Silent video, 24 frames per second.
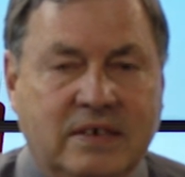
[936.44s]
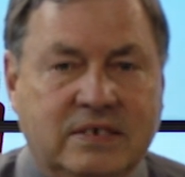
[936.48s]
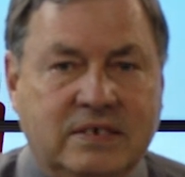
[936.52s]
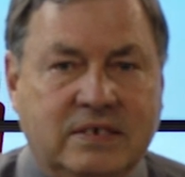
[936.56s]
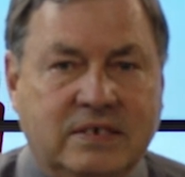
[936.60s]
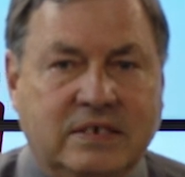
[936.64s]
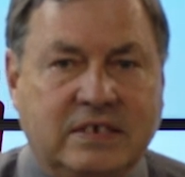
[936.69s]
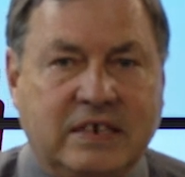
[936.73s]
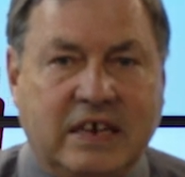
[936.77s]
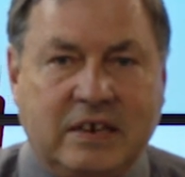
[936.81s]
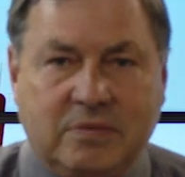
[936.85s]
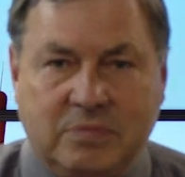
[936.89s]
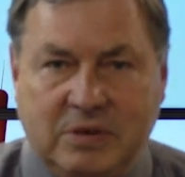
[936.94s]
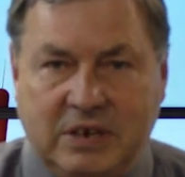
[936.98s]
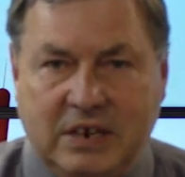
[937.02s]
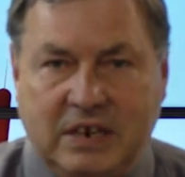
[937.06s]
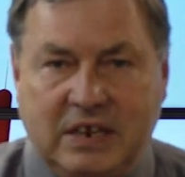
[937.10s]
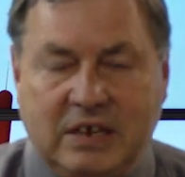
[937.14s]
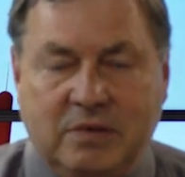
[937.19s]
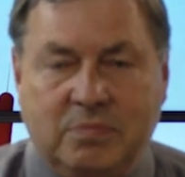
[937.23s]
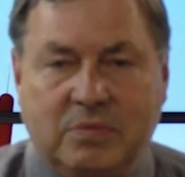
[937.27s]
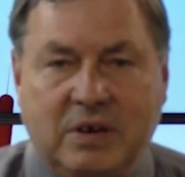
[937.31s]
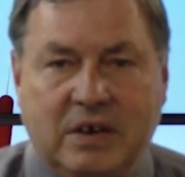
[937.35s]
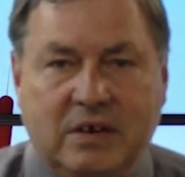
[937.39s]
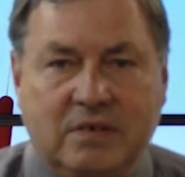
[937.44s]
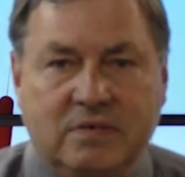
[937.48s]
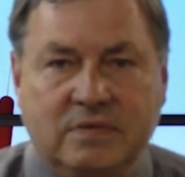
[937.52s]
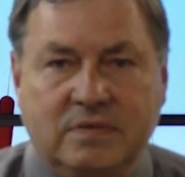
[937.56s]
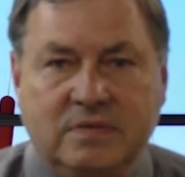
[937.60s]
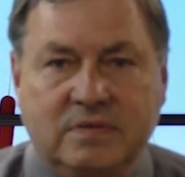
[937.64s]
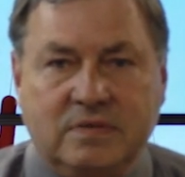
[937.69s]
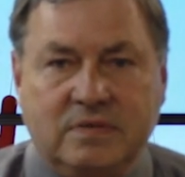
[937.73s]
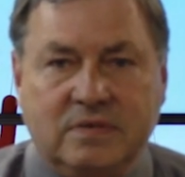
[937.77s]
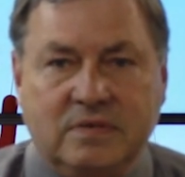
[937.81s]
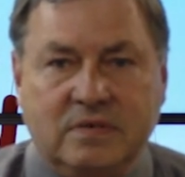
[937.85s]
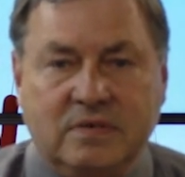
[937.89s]
Send me an email.
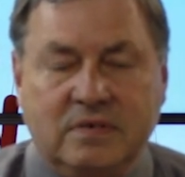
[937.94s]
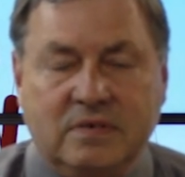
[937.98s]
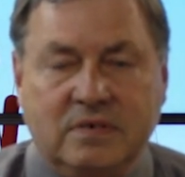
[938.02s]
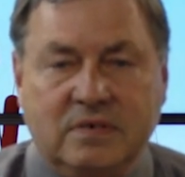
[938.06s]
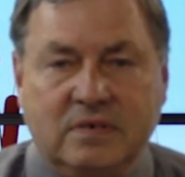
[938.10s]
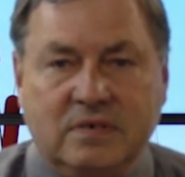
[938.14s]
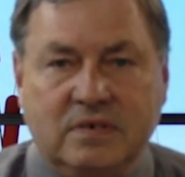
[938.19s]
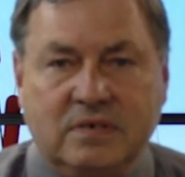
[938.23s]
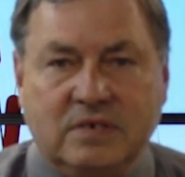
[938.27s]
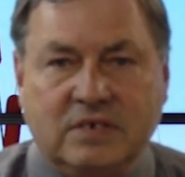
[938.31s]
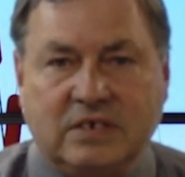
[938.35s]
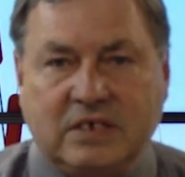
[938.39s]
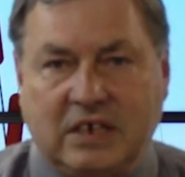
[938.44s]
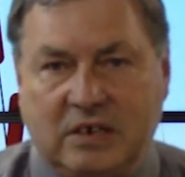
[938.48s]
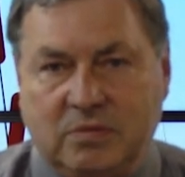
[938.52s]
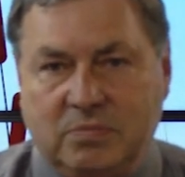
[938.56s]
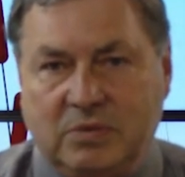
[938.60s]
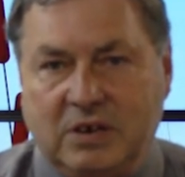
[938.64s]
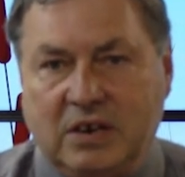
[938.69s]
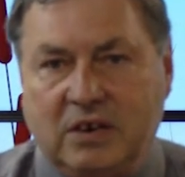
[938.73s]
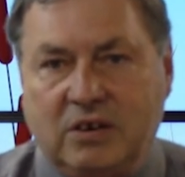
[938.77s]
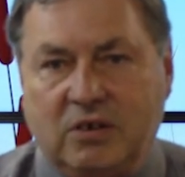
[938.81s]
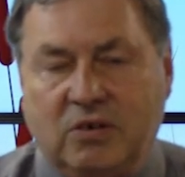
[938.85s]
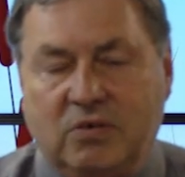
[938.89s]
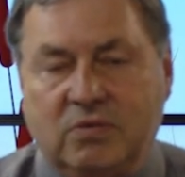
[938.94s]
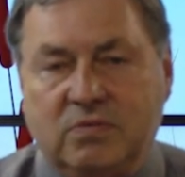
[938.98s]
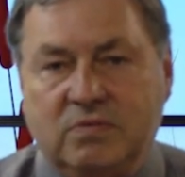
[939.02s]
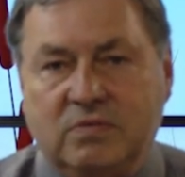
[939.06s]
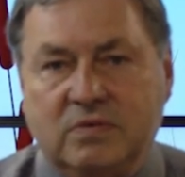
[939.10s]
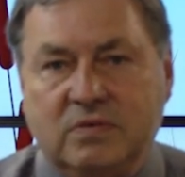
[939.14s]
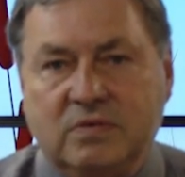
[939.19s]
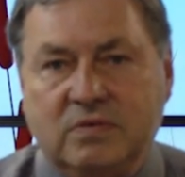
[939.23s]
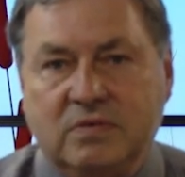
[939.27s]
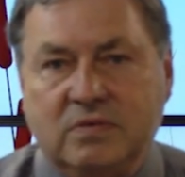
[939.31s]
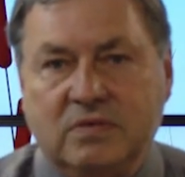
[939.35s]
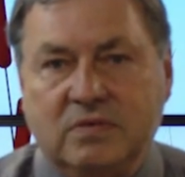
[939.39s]
Send me a note.
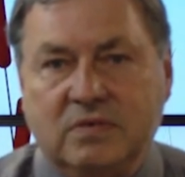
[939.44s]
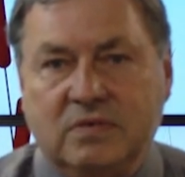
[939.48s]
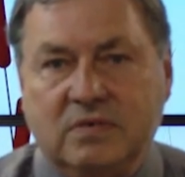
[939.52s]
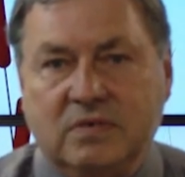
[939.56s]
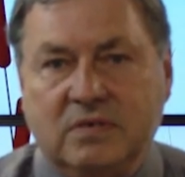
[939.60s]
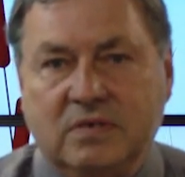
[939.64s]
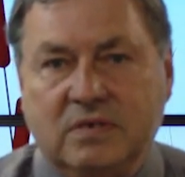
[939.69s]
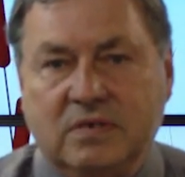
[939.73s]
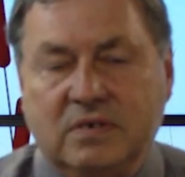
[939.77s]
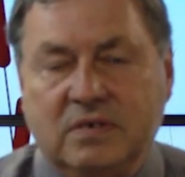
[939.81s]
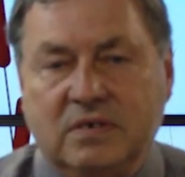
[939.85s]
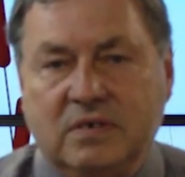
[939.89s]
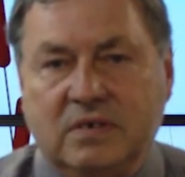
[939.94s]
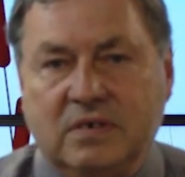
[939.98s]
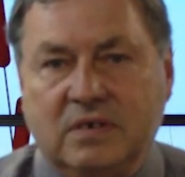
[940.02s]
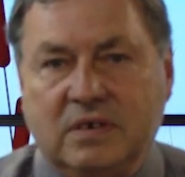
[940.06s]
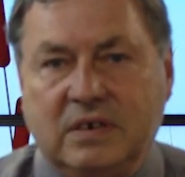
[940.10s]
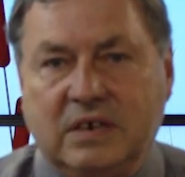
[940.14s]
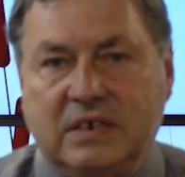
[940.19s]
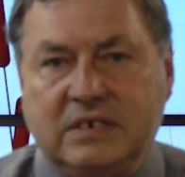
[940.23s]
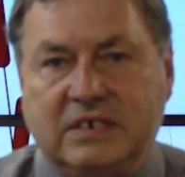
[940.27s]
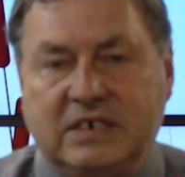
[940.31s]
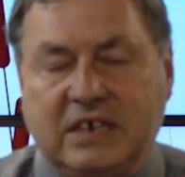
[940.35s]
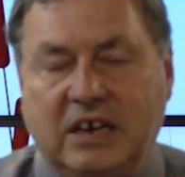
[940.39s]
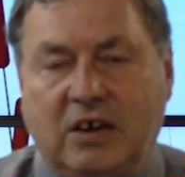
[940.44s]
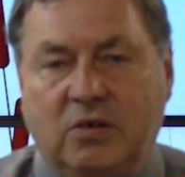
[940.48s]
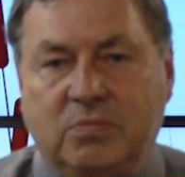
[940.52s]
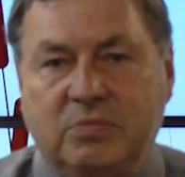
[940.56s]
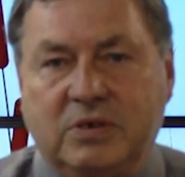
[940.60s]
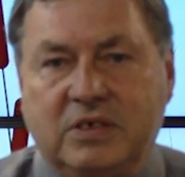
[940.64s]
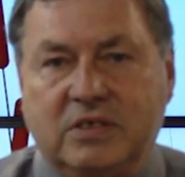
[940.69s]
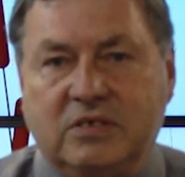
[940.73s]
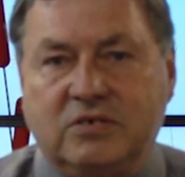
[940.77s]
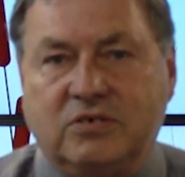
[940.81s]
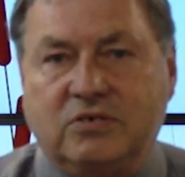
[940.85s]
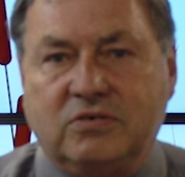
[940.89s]
And tell
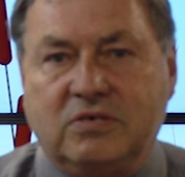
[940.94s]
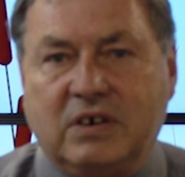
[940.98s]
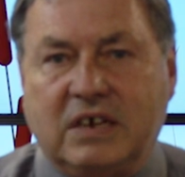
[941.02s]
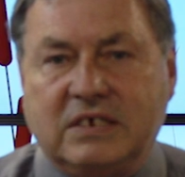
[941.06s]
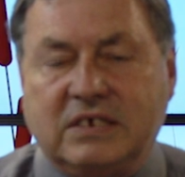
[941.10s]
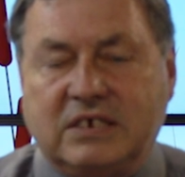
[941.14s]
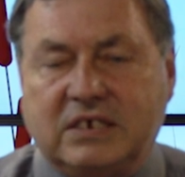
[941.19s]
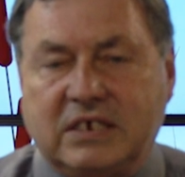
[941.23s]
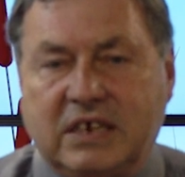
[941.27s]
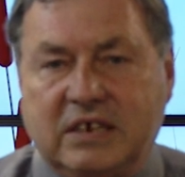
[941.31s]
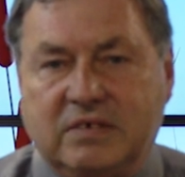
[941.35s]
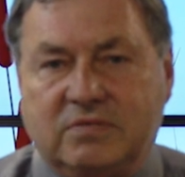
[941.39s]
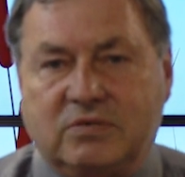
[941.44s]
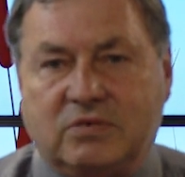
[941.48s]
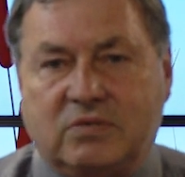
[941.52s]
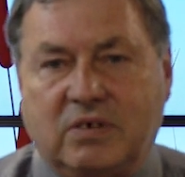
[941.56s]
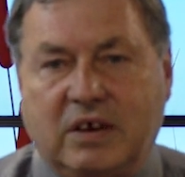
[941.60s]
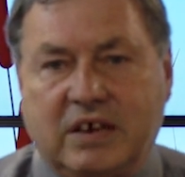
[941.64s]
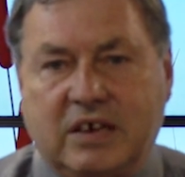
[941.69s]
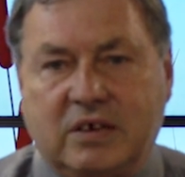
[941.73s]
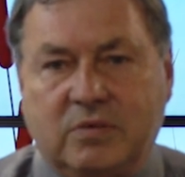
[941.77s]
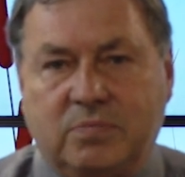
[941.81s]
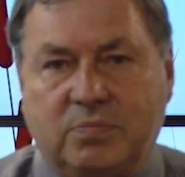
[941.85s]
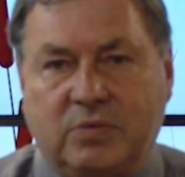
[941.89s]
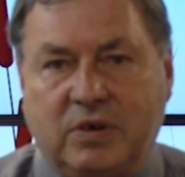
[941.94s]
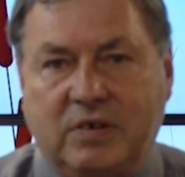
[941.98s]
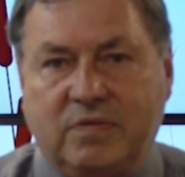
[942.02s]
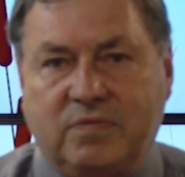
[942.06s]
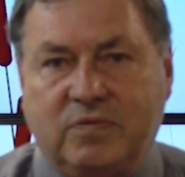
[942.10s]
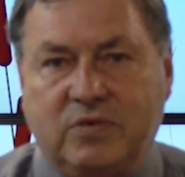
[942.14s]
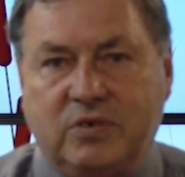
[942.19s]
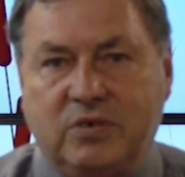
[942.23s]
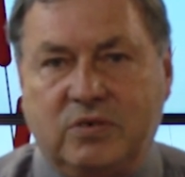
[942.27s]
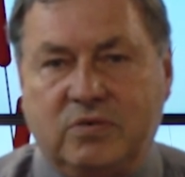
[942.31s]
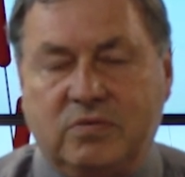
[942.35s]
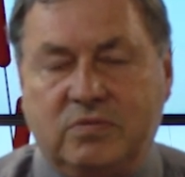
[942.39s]
me that you got saved so I can pray
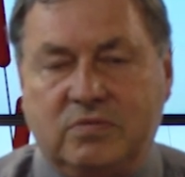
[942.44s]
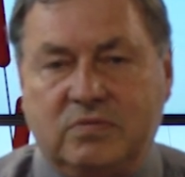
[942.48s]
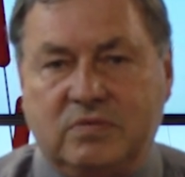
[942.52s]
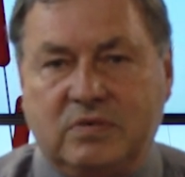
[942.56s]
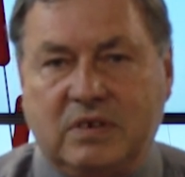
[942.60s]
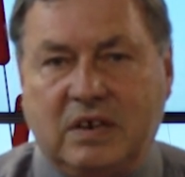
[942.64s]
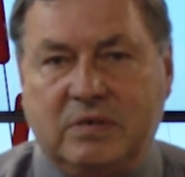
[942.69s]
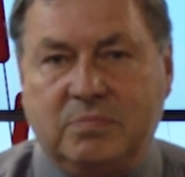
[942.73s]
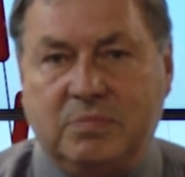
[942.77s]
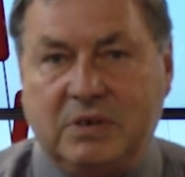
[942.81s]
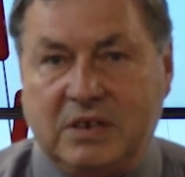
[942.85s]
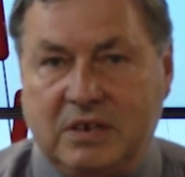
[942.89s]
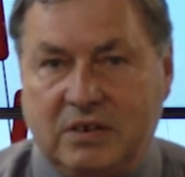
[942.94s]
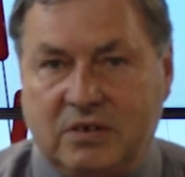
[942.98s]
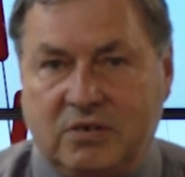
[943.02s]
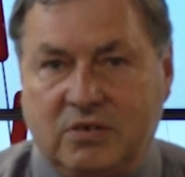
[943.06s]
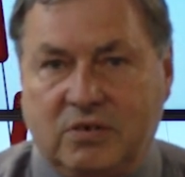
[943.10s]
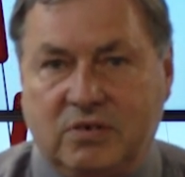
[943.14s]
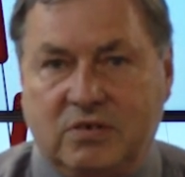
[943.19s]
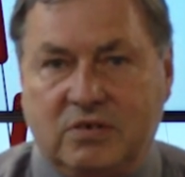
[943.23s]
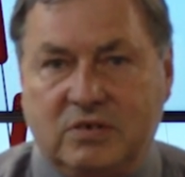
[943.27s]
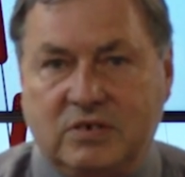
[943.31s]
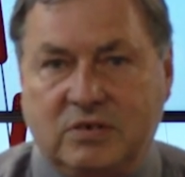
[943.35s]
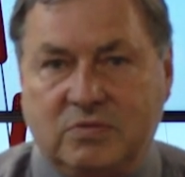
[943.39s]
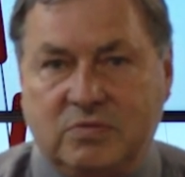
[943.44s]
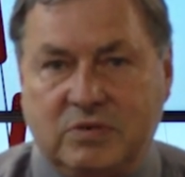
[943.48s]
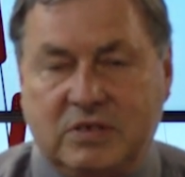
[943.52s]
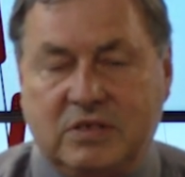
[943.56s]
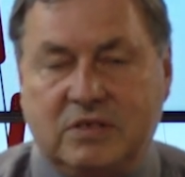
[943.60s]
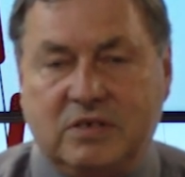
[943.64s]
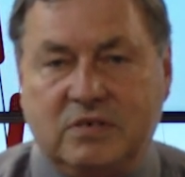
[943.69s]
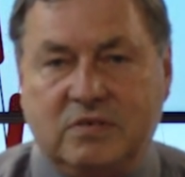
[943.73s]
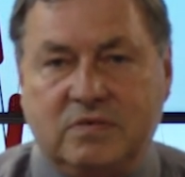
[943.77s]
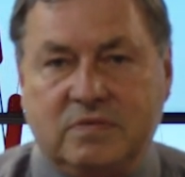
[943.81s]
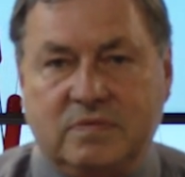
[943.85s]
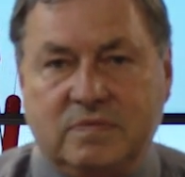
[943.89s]
for you and be encouraged
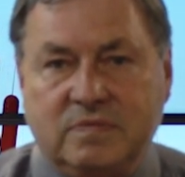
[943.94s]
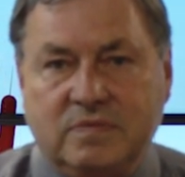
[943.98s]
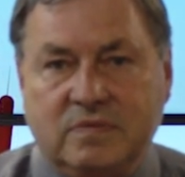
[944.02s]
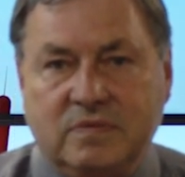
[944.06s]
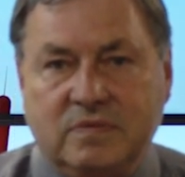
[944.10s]
with you.